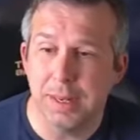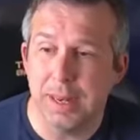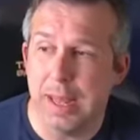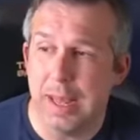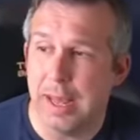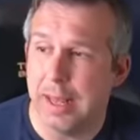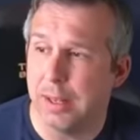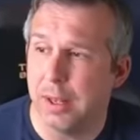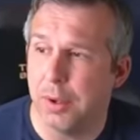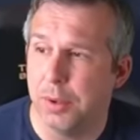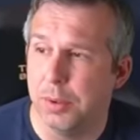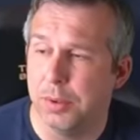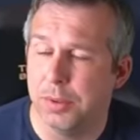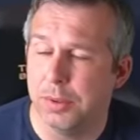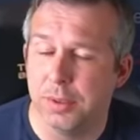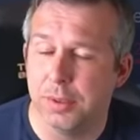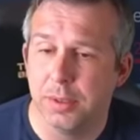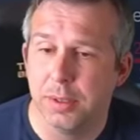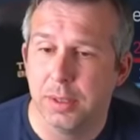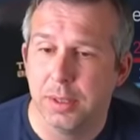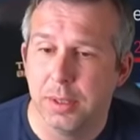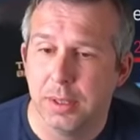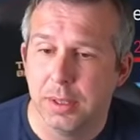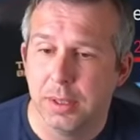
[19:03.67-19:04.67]
to land
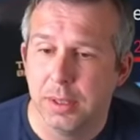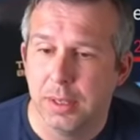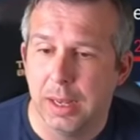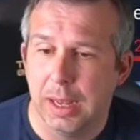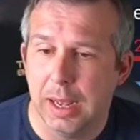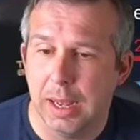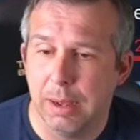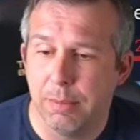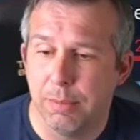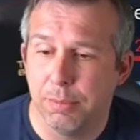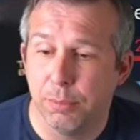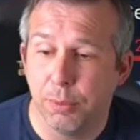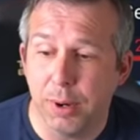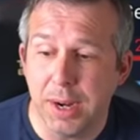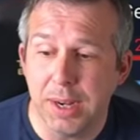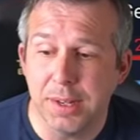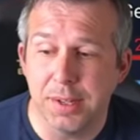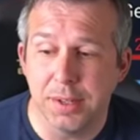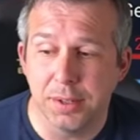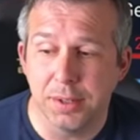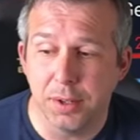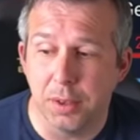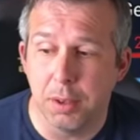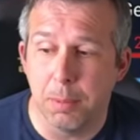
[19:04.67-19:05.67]
those
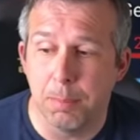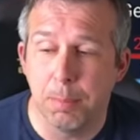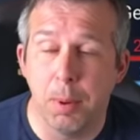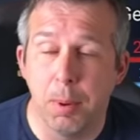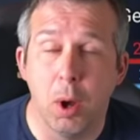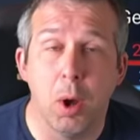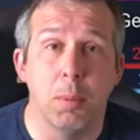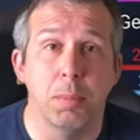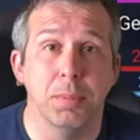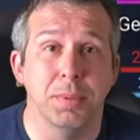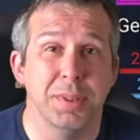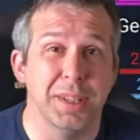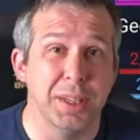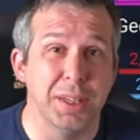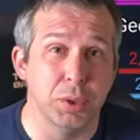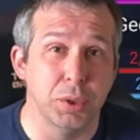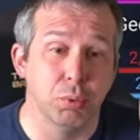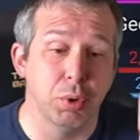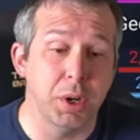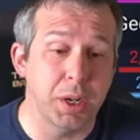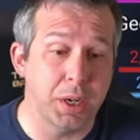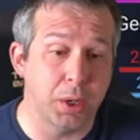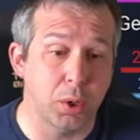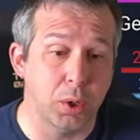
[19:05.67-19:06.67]
freezes on the bombs
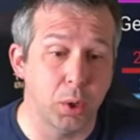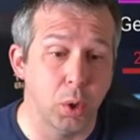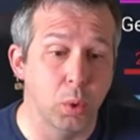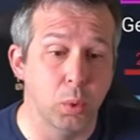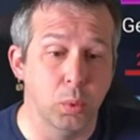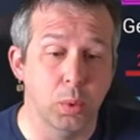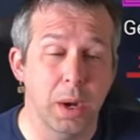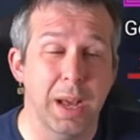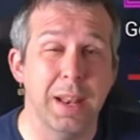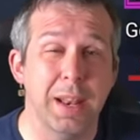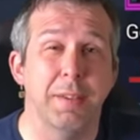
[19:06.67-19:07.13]
is really cool.